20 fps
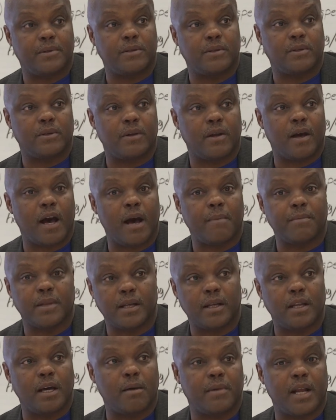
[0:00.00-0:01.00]
So now I'm the
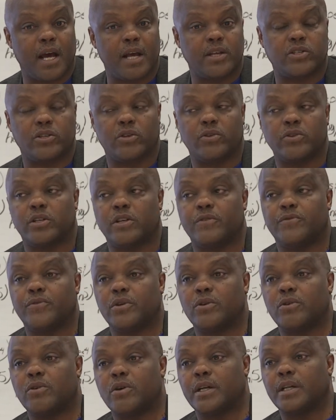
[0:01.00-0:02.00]
alumni associate
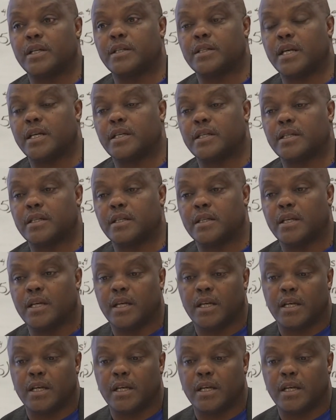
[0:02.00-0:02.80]
for the organization.